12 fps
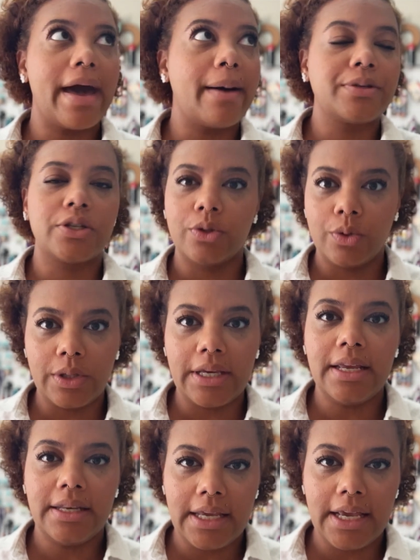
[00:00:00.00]

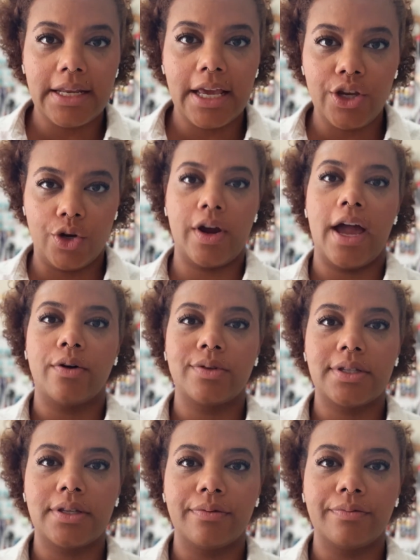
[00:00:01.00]
absolutely need in your
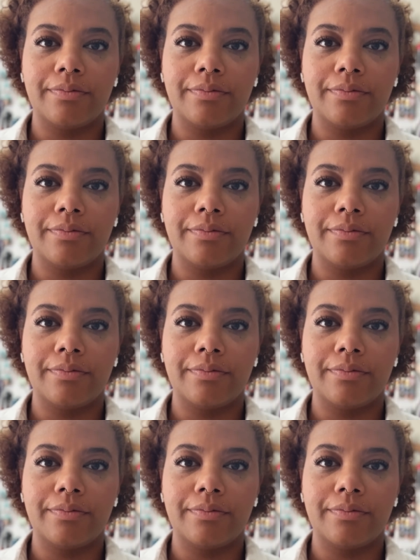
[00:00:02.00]
house.